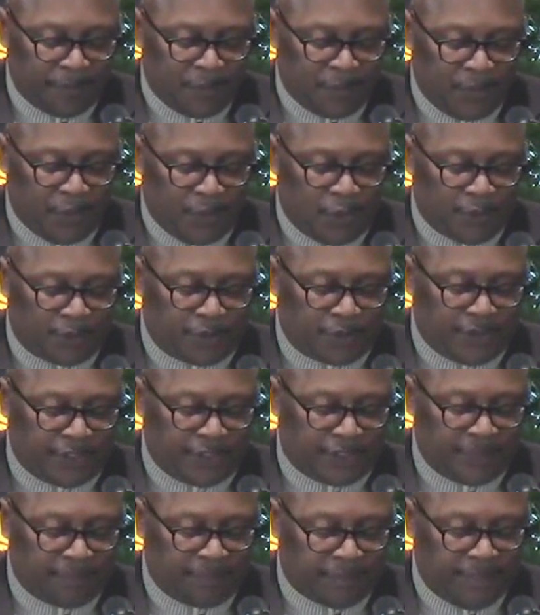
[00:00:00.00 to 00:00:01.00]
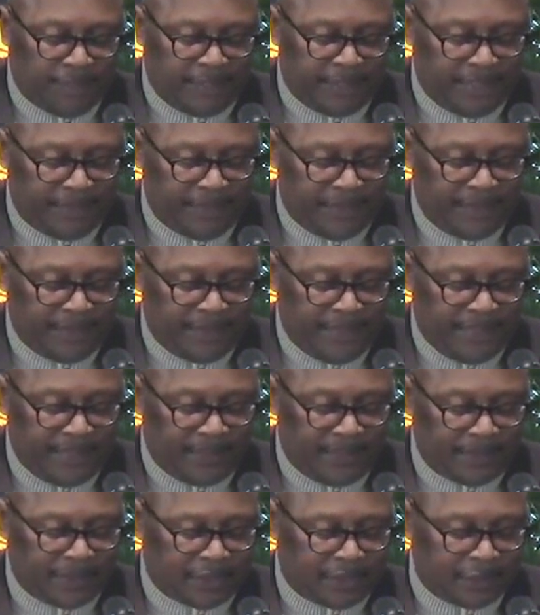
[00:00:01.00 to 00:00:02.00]
We hope, trust, and pray that everything that
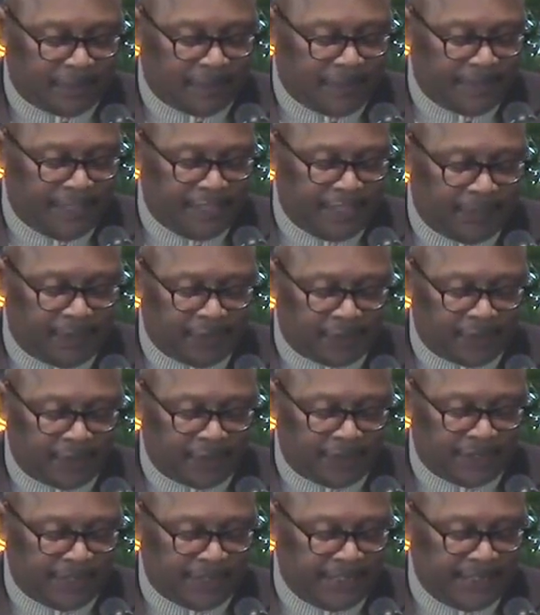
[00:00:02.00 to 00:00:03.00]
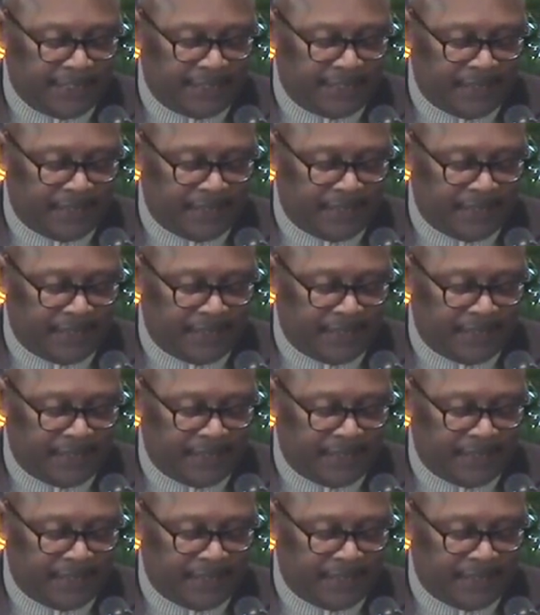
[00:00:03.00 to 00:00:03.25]
was explained was received,